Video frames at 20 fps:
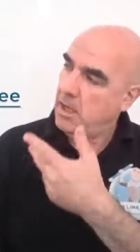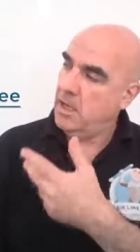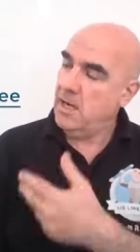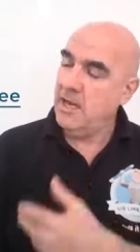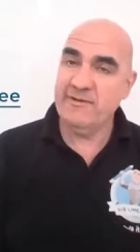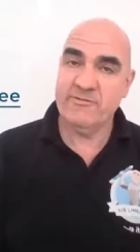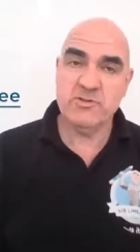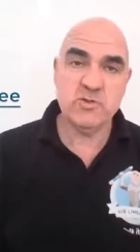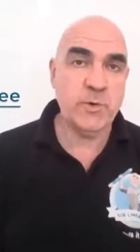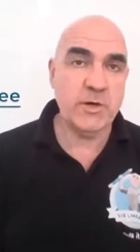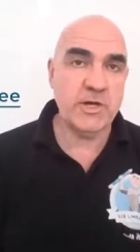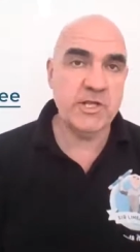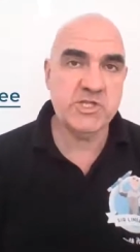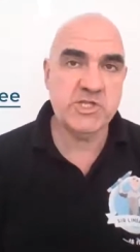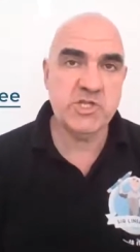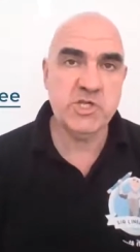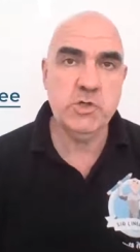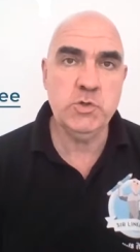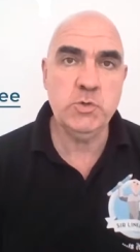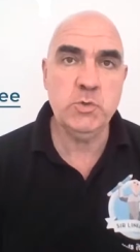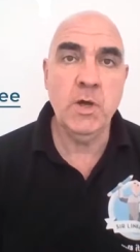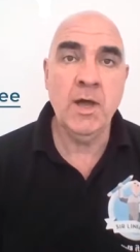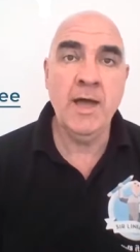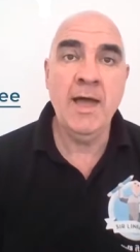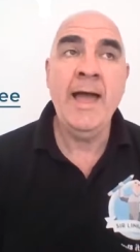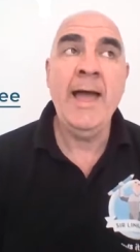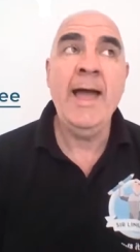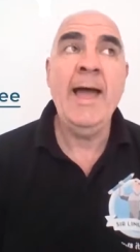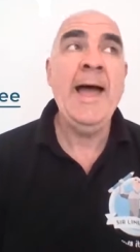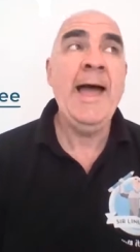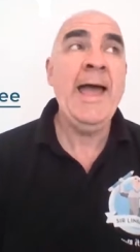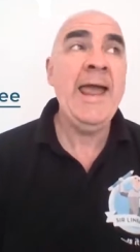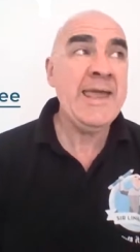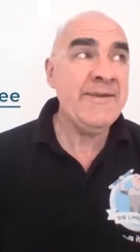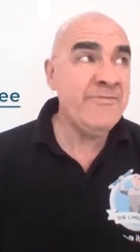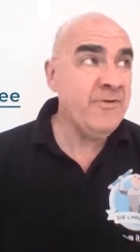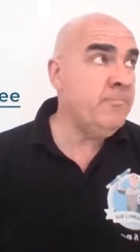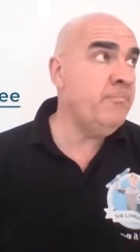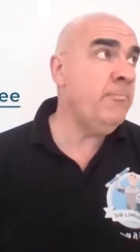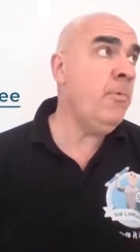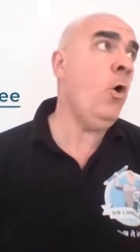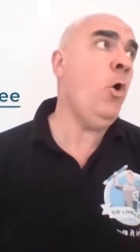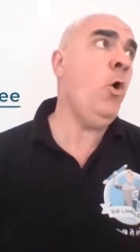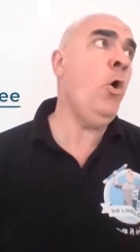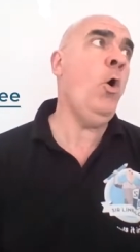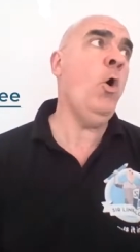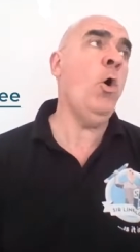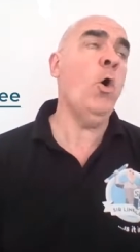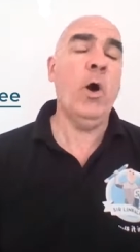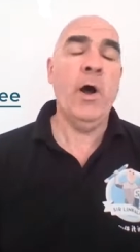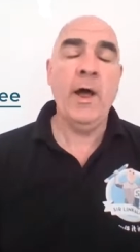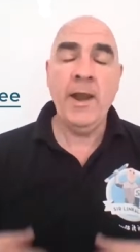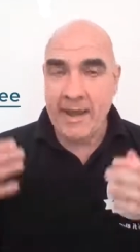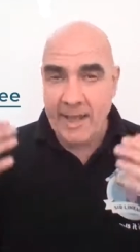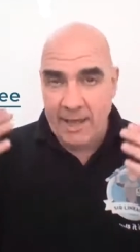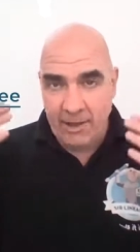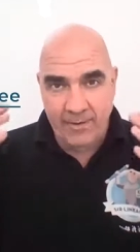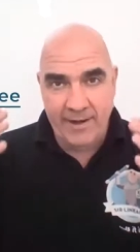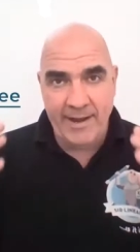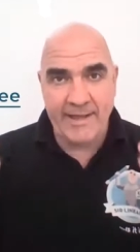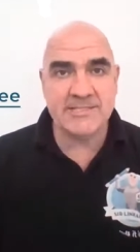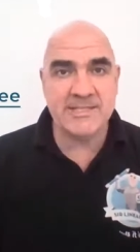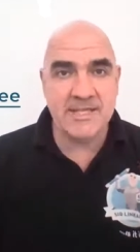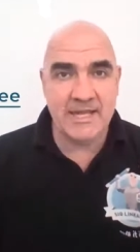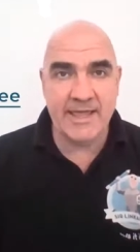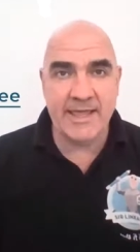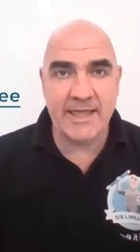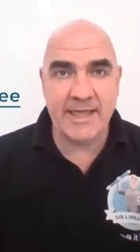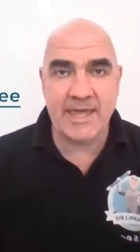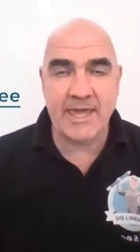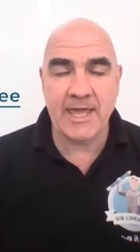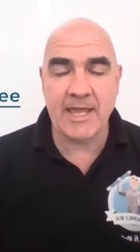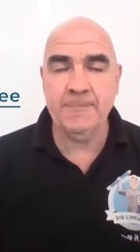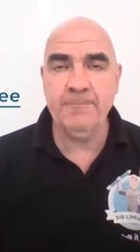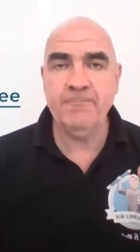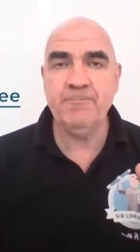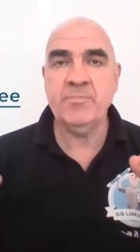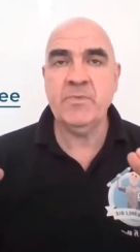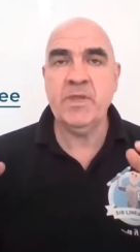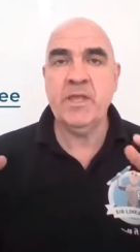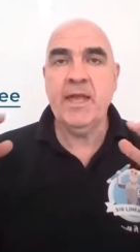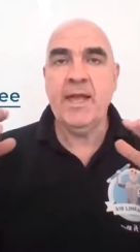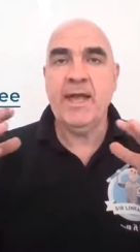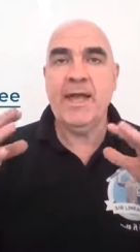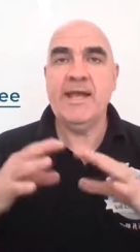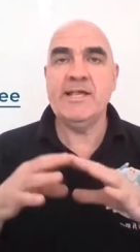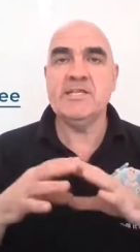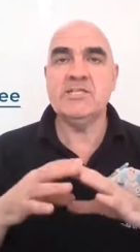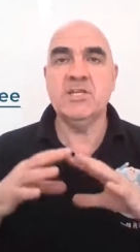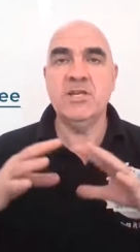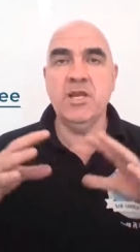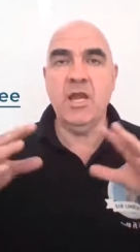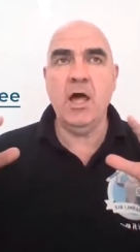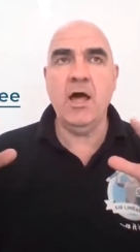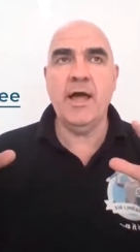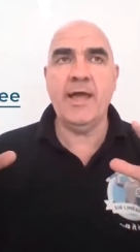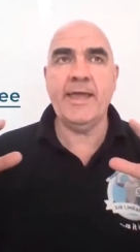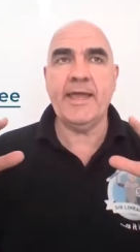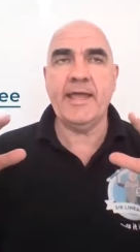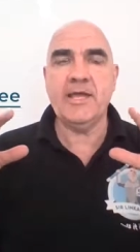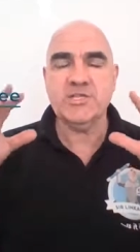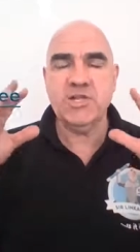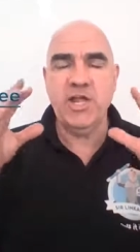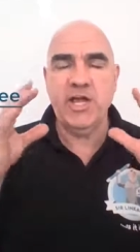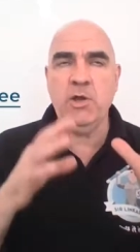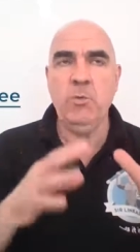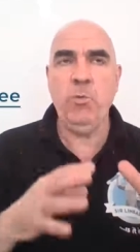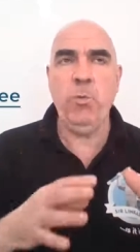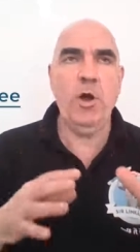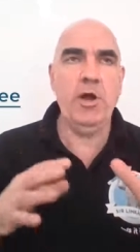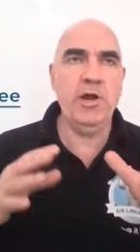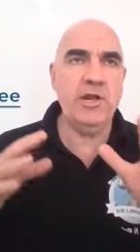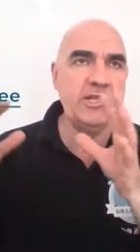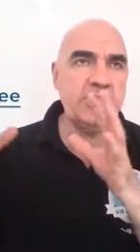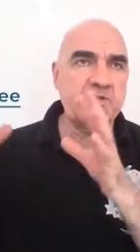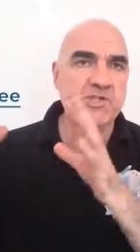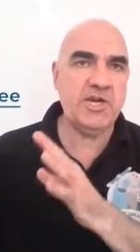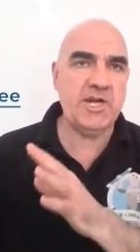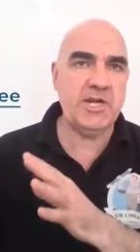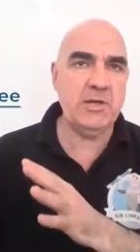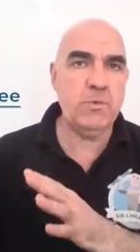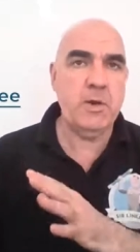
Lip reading: levels 1 and 2. Even more. Now, letter linking is like, it's like a word inside a